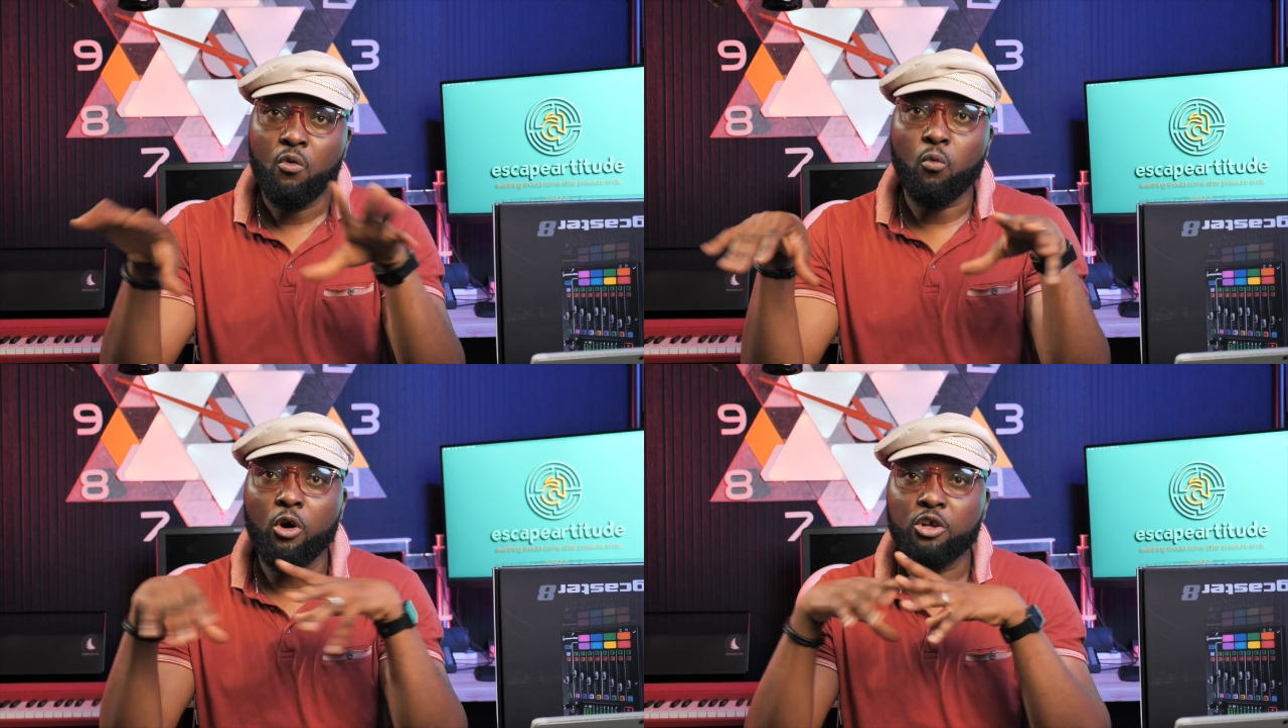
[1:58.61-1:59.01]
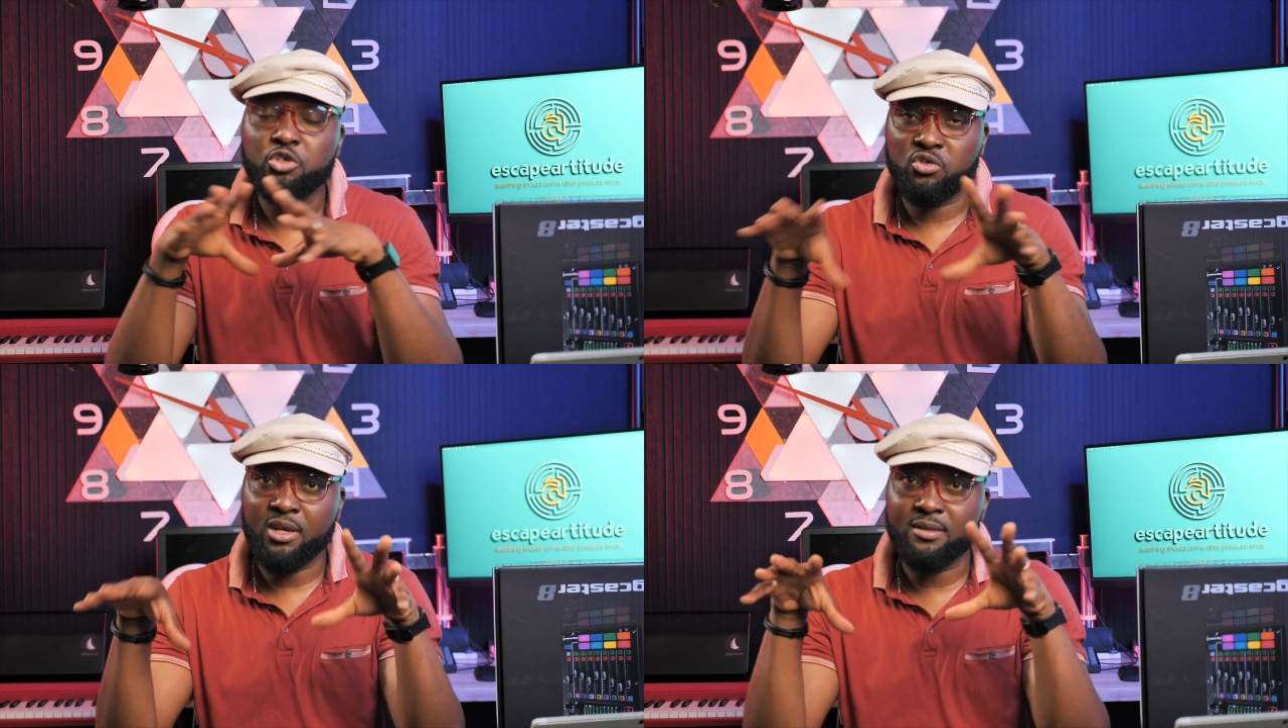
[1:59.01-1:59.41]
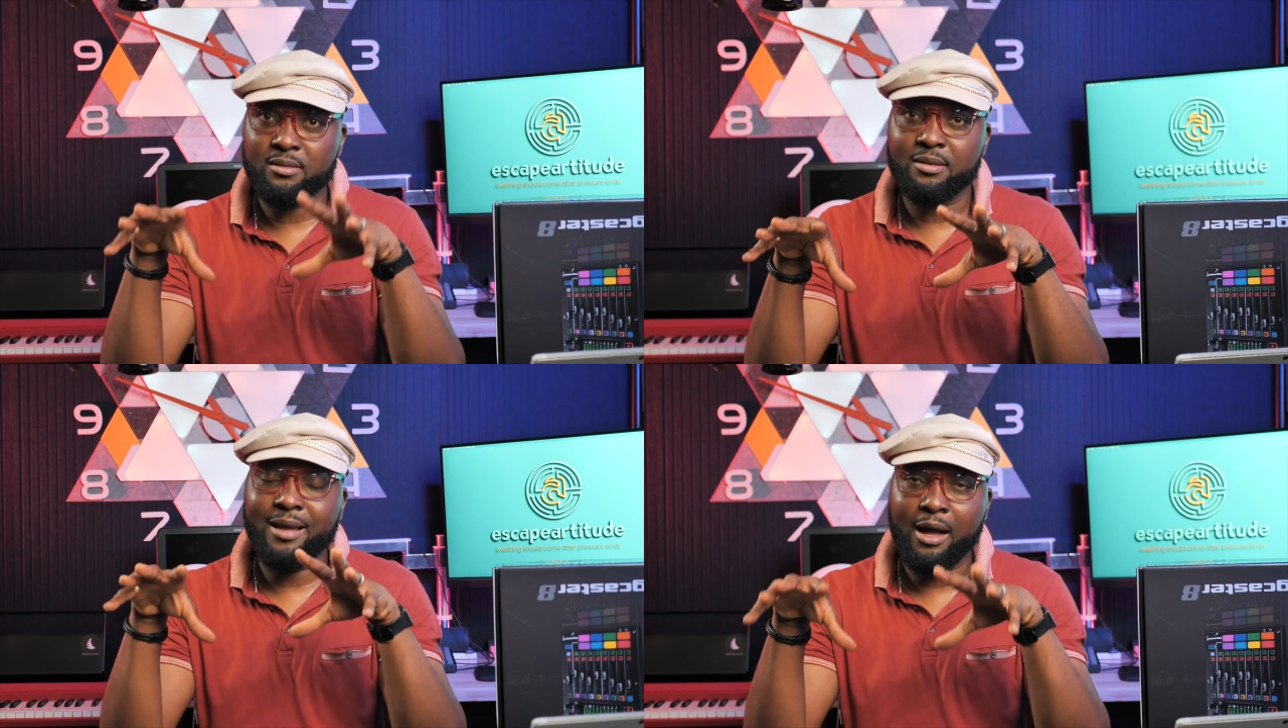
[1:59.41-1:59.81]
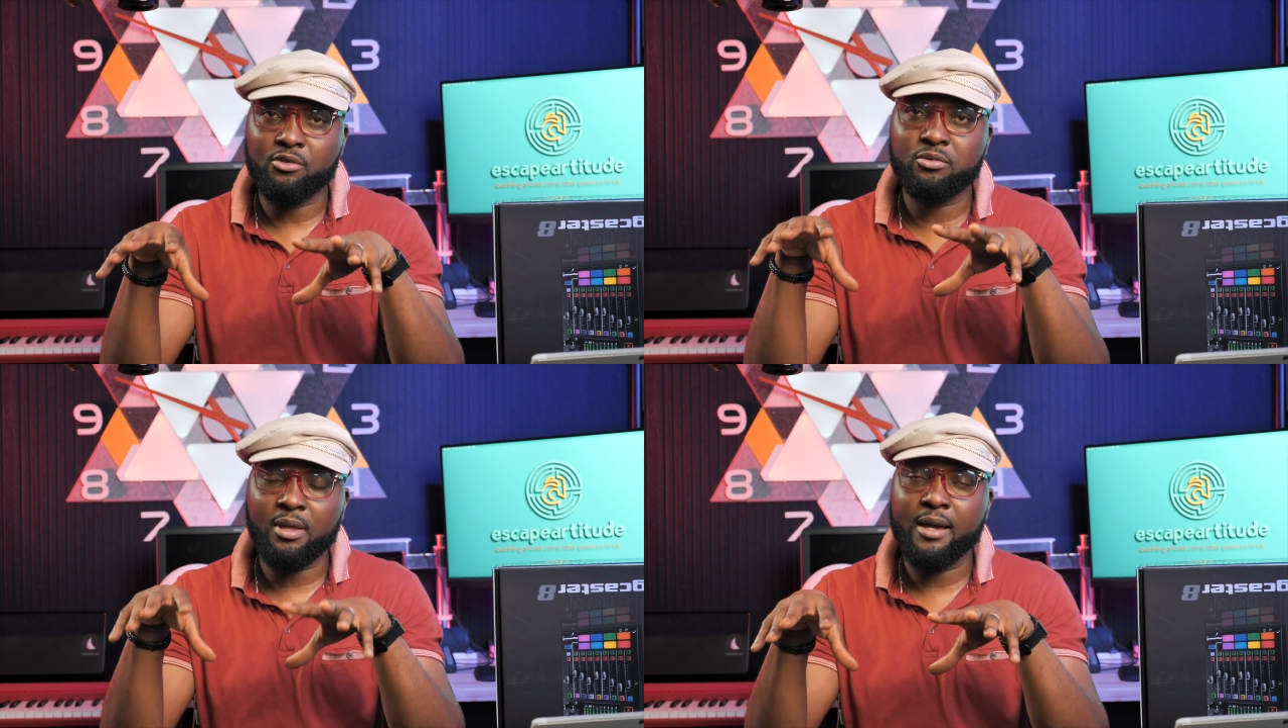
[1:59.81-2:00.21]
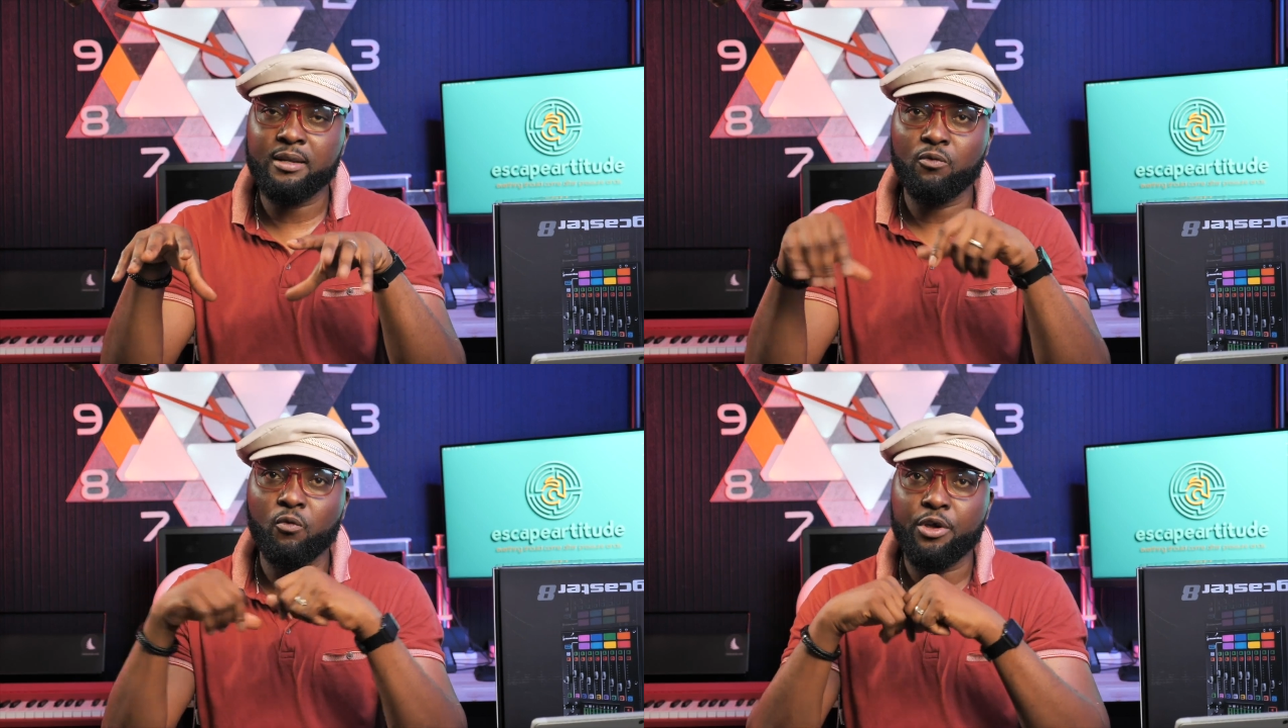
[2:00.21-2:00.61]
What you can see outside
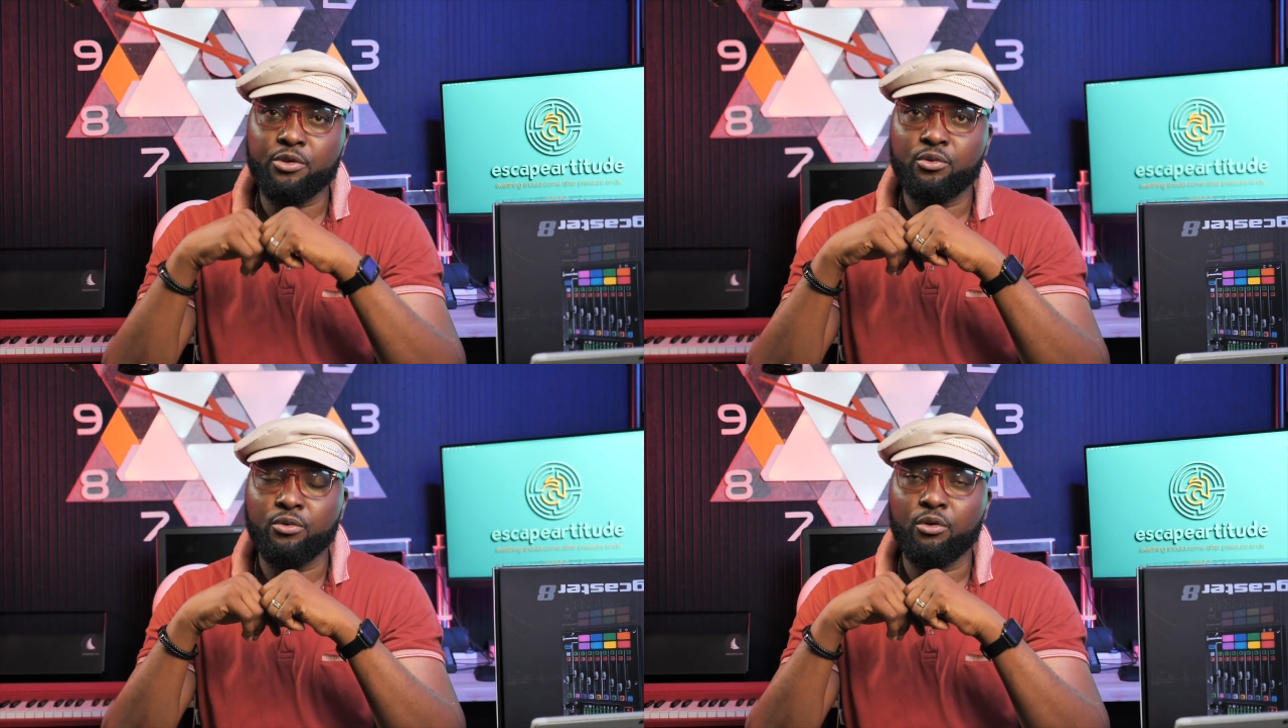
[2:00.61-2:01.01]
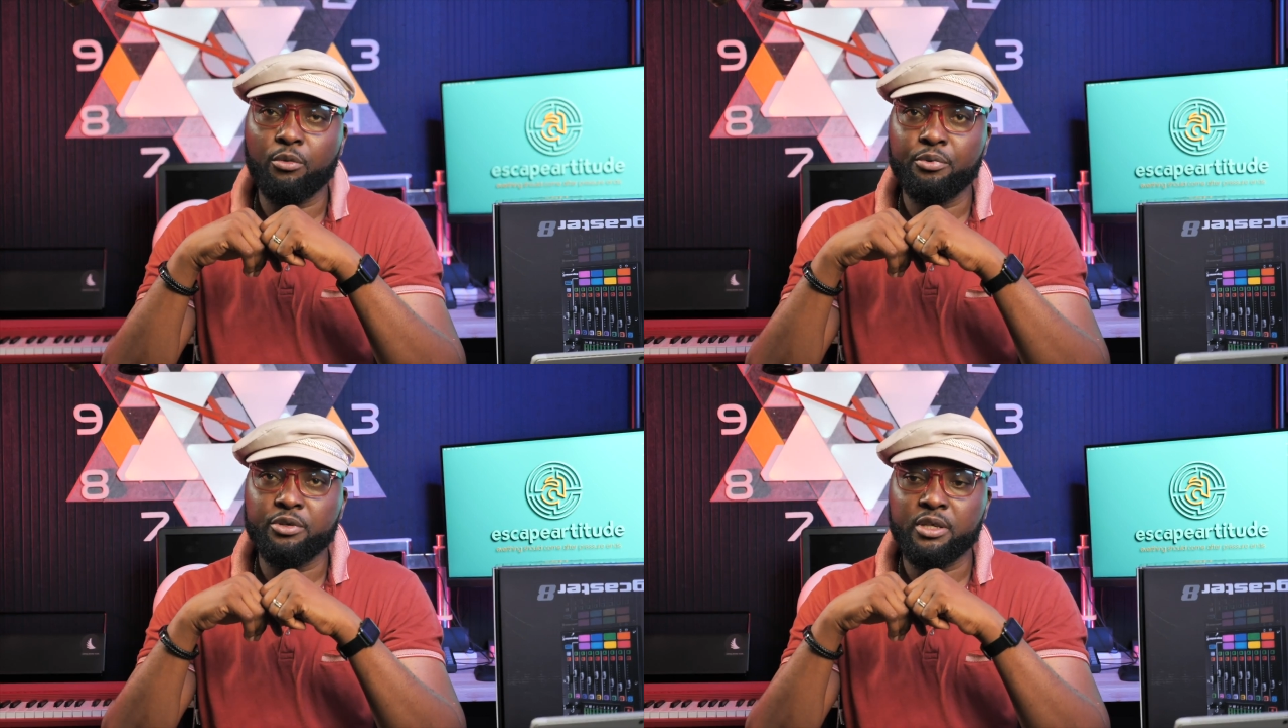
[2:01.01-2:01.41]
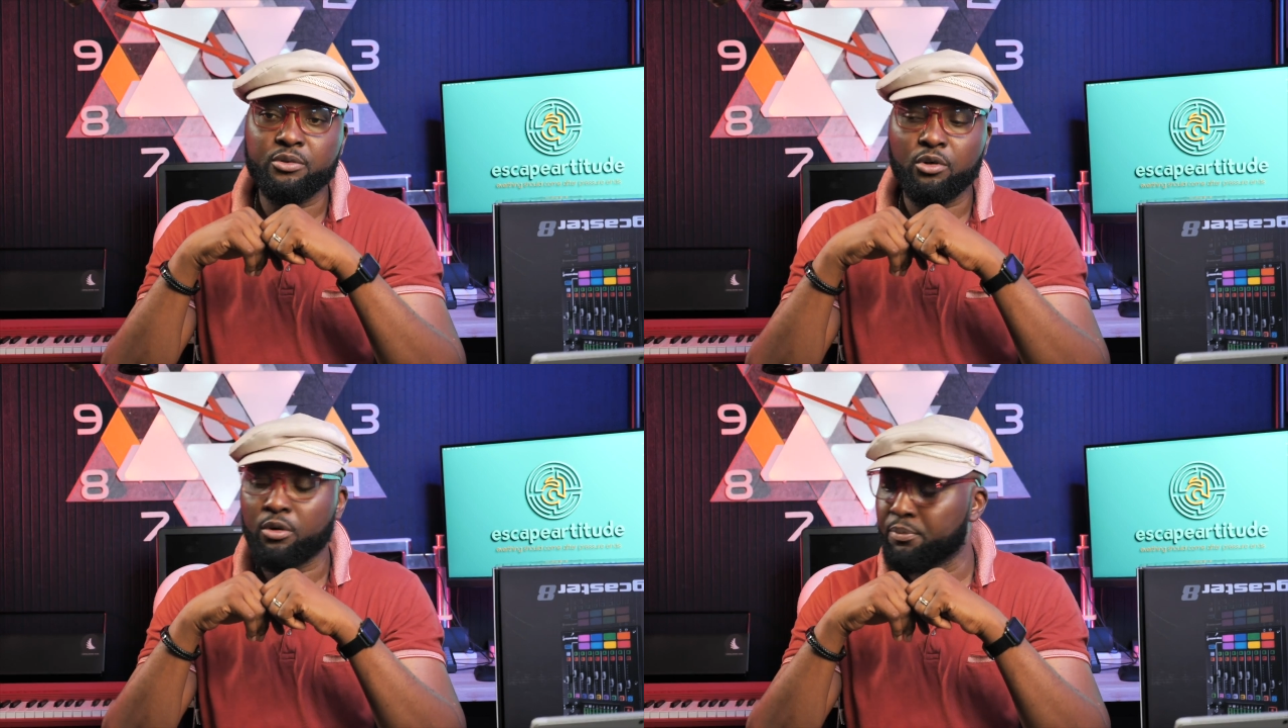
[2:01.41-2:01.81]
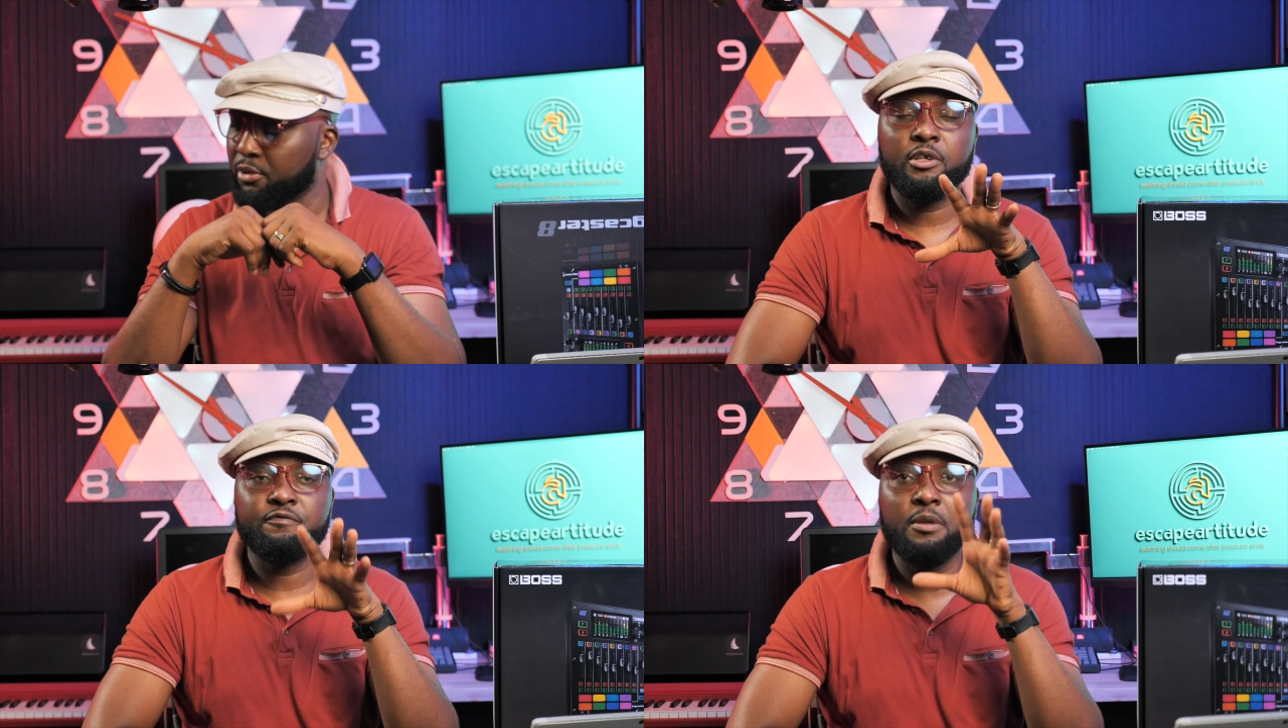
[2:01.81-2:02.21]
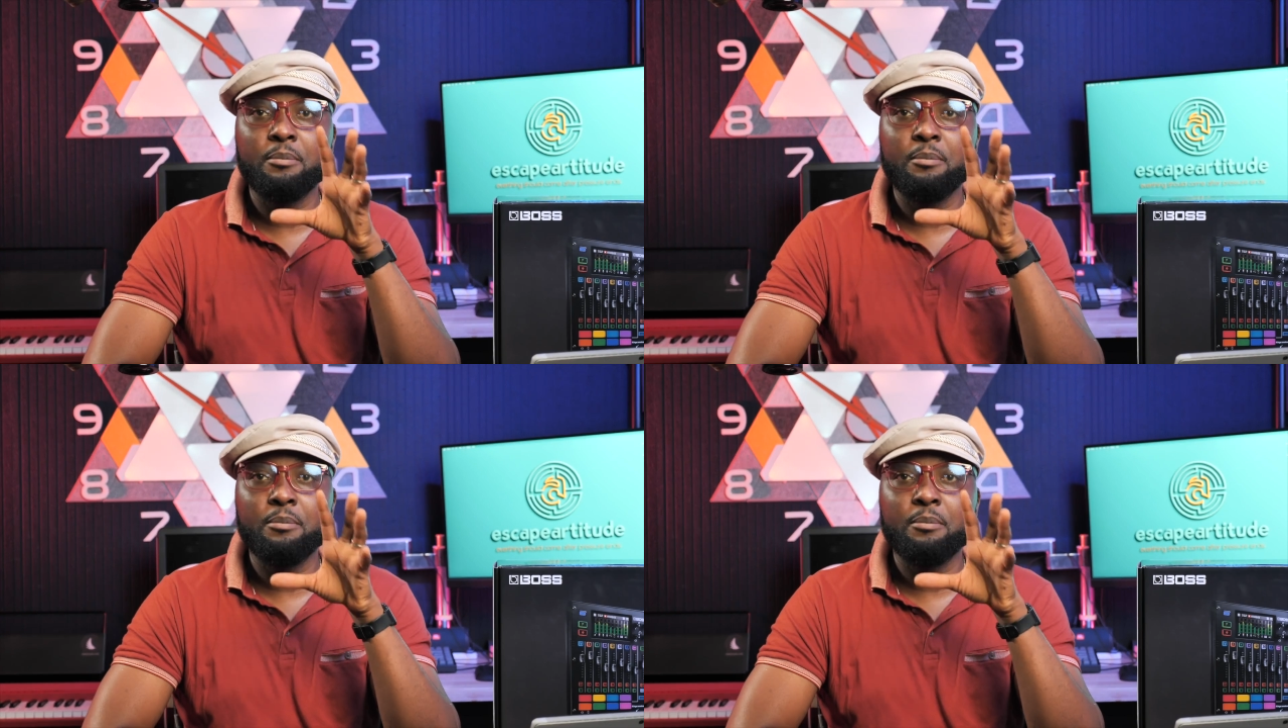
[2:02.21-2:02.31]
when you open this up. If the